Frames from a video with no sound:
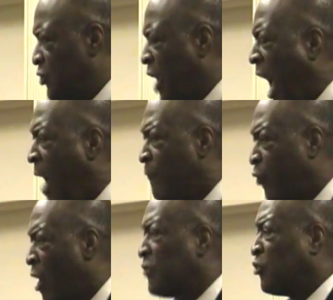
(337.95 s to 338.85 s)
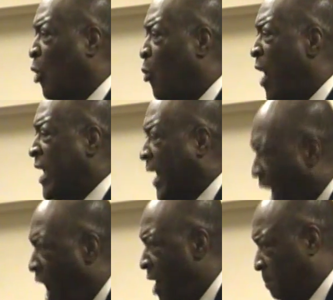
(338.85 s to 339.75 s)
It's time for us to
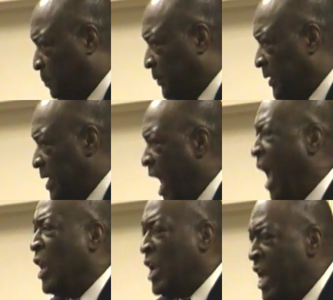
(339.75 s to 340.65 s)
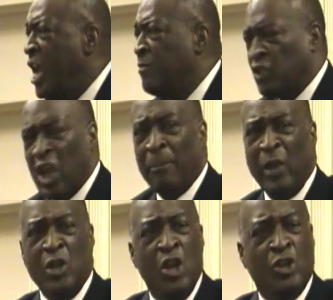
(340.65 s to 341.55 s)
wake up and leave
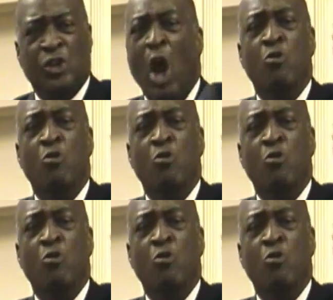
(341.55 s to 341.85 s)
something.